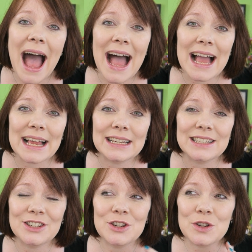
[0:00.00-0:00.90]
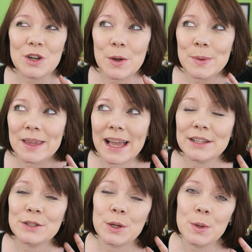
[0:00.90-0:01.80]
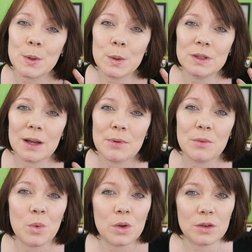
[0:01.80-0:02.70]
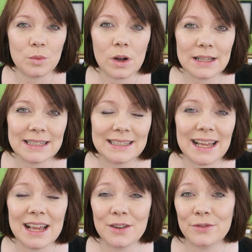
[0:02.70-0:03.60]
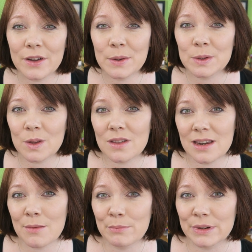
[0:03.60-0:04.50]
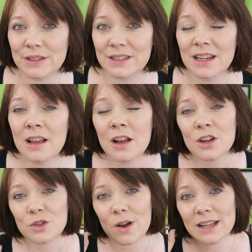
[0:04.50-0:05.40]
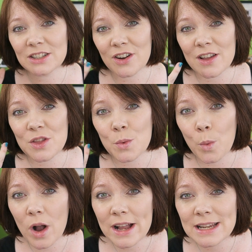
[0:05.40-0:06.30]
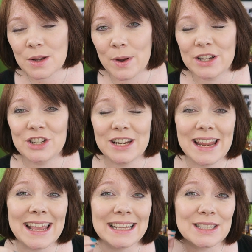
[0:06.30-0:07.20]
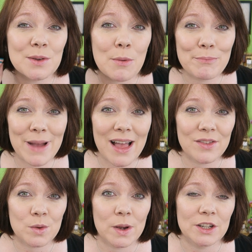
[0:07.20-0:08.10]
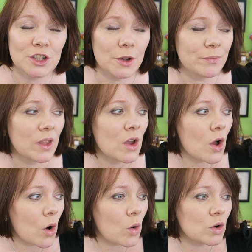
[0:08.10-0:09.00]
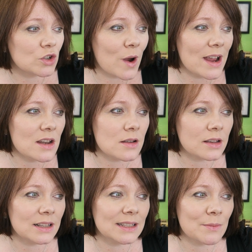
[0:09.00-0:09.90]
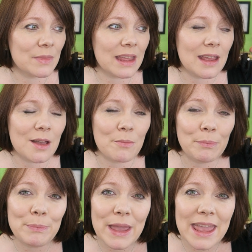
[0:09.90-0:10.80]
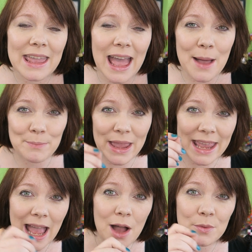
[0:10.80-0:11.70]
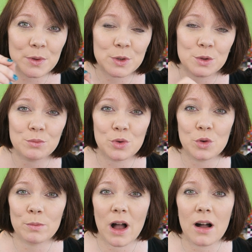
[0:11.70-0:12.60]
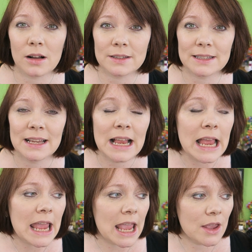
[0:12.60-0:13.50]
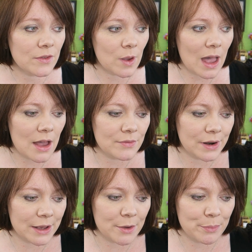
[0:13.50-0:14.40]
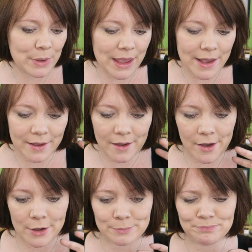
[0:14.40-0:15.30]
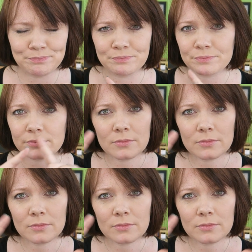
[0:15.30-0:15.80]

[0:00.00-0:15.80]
and don't get too caught up in what all the words are saying, focus on the numbers. Try and turn the wordy question into a maths question, or try and look at something big and pick out the small parts. If you have like a big um,